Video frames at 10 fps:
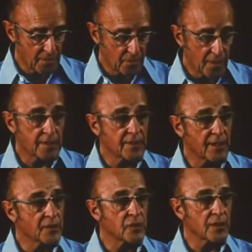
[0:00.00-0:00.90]

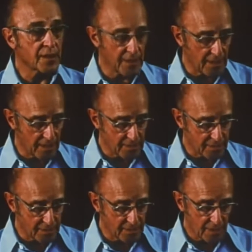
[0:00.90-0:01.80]
transactional
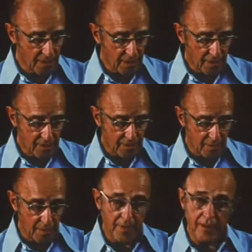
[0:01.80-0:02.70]
analysis are some
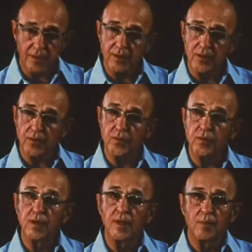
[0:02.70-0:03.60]
of the best known,
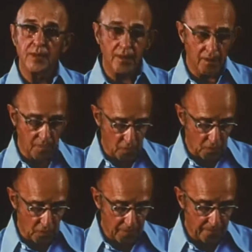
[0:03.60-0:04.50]
but there are
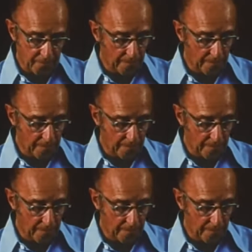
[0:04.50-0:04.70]
more.